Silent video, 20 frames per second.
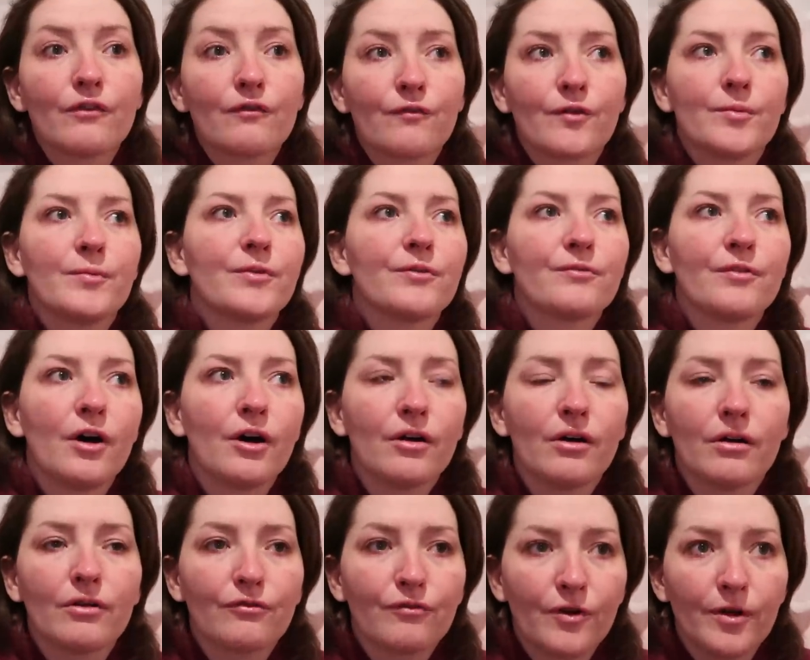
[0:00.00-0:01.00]
from,
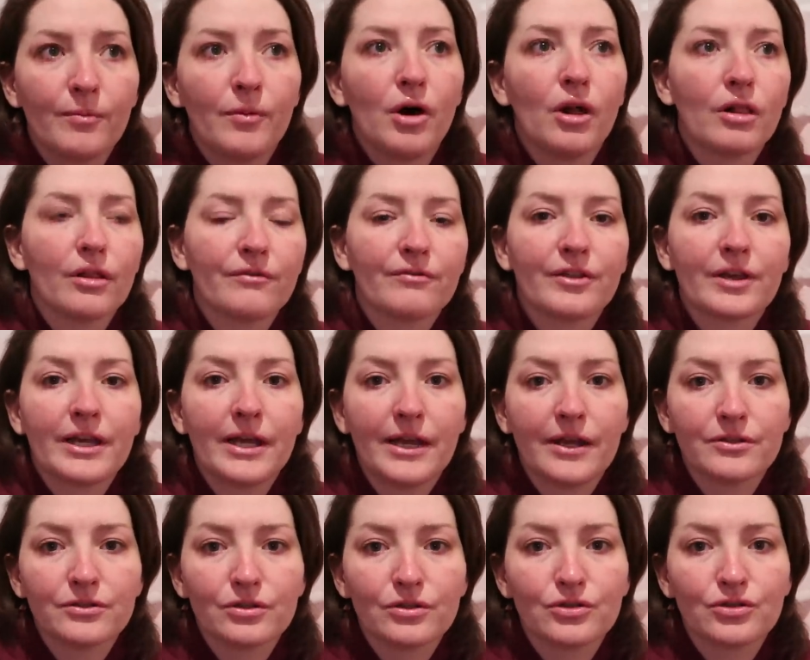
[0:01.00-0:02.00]
all, from all of the
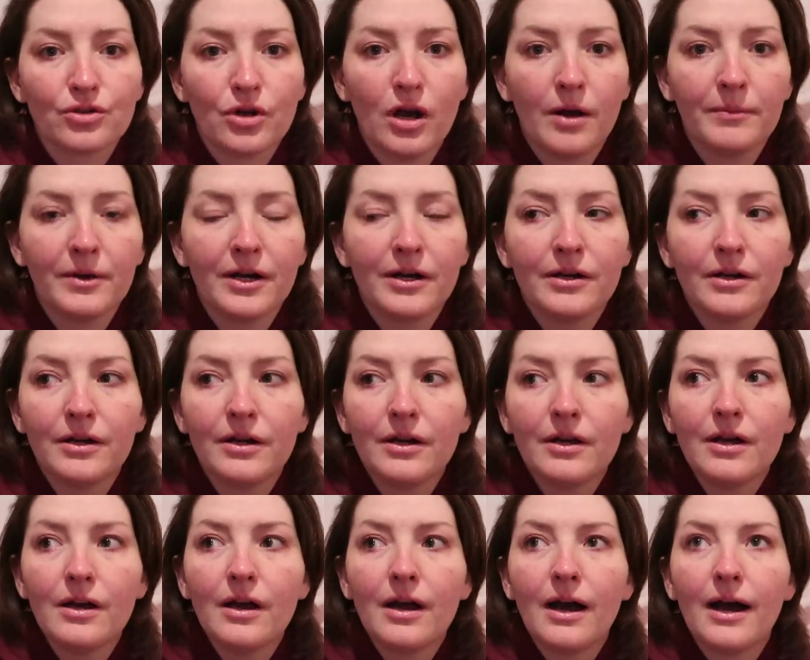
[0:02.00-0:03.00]
cancer trauma,
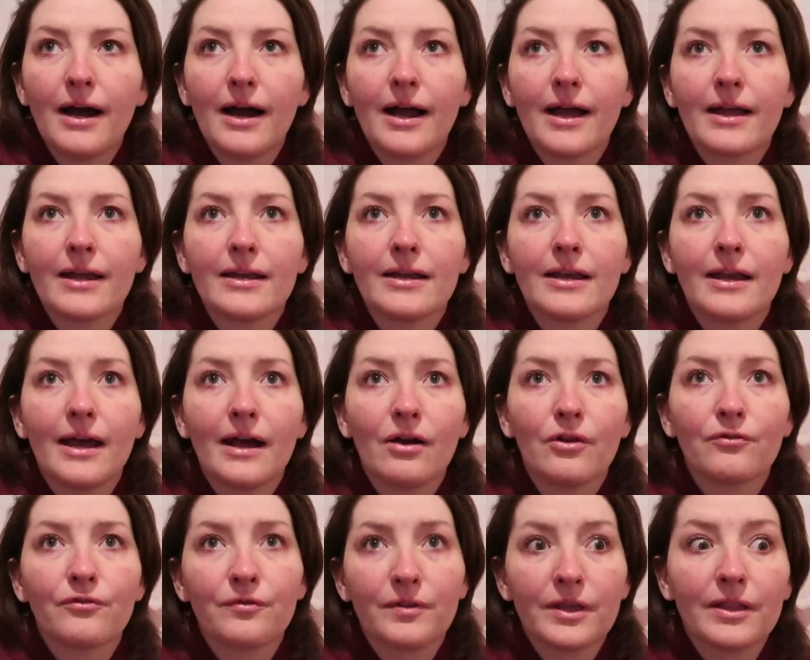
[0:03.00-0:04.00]
I
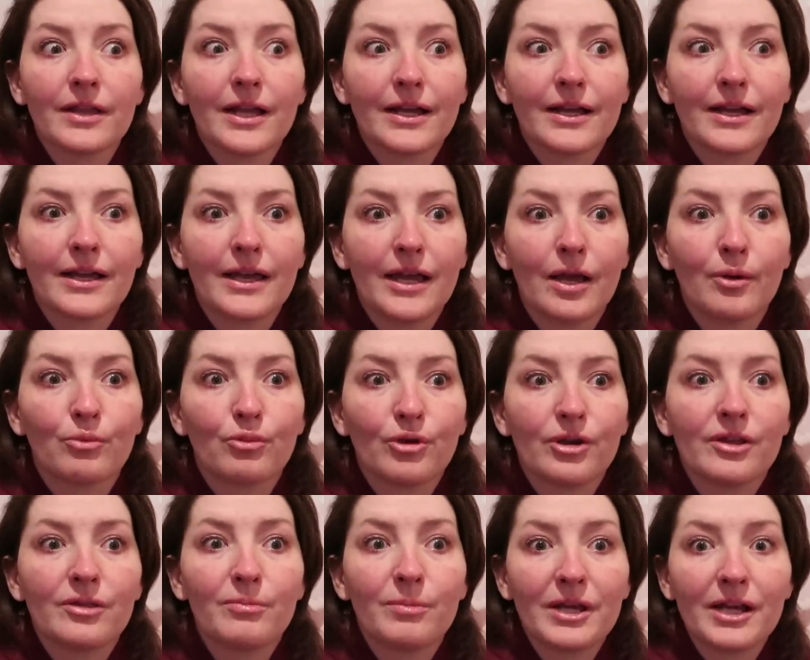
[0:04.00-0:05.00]
now feel like I can't
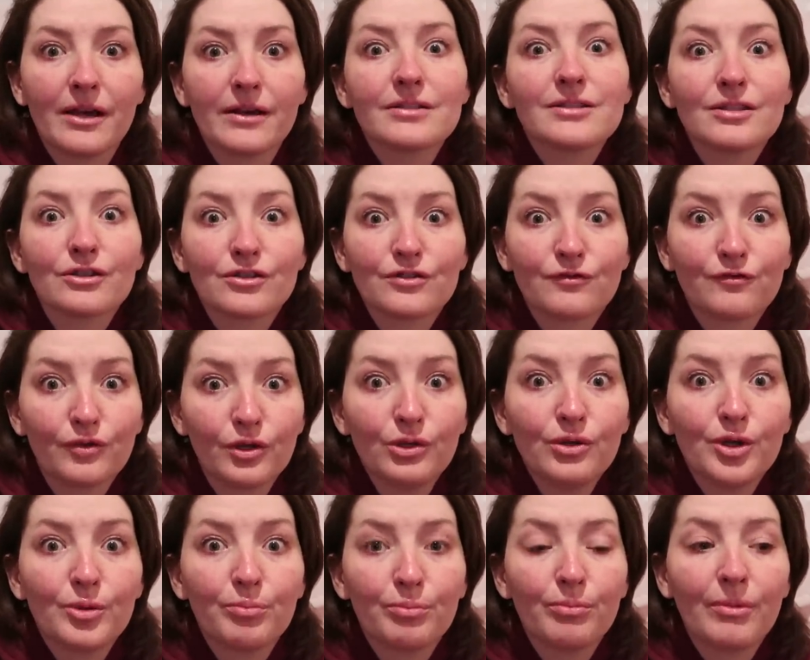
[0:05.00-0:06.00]
breathe because there's
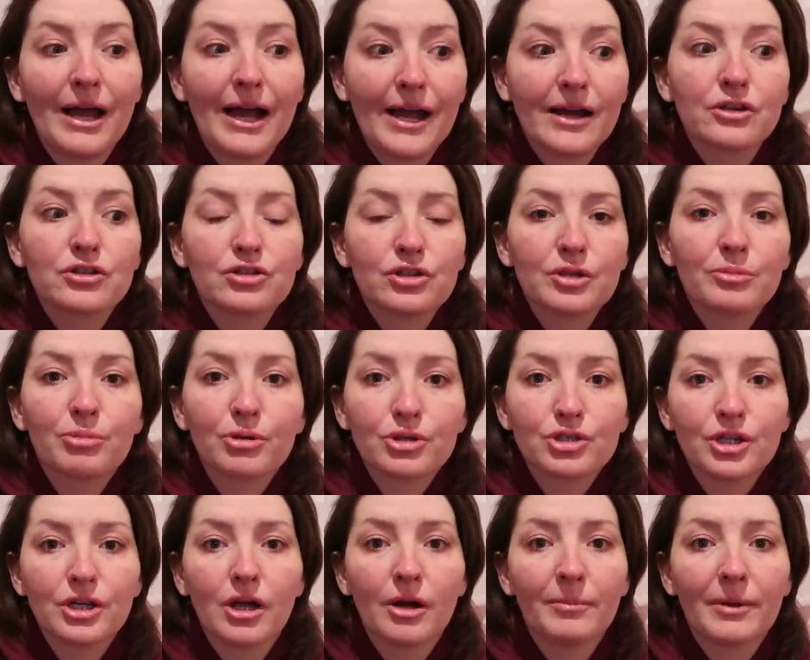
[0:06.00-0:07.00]
fluid actually
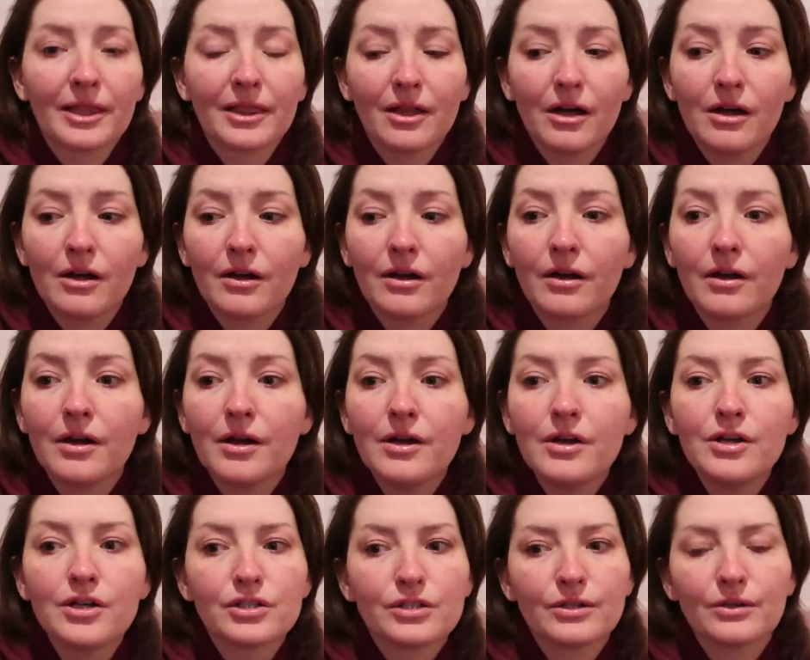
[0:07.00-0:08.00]
pushing on my lung.
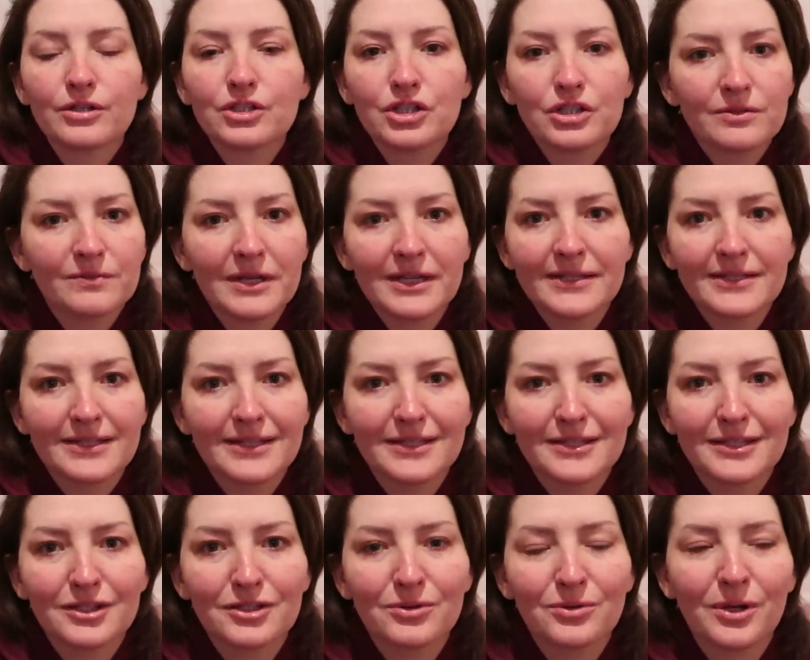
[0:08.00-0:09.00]
So it just makes the
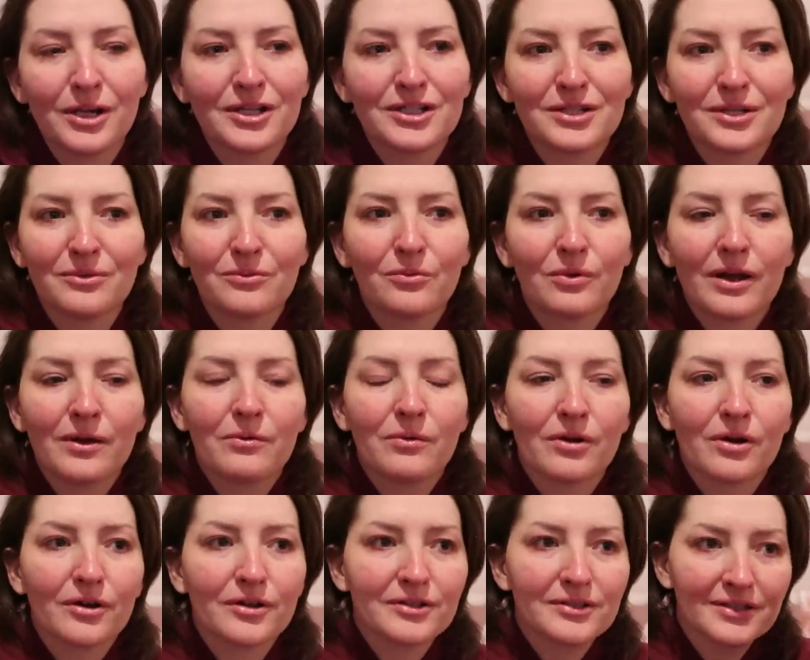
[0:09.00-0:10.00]
situation way
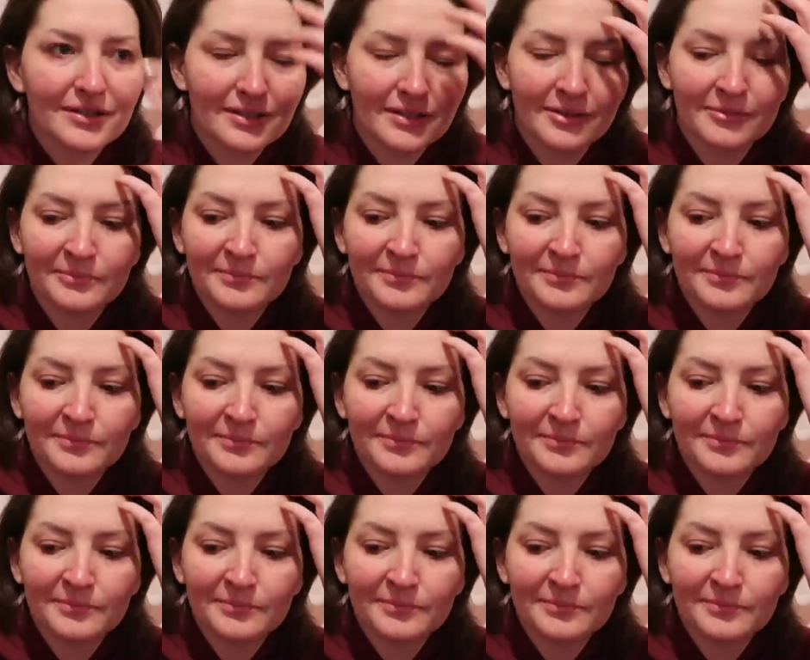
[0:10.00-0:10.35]
worse.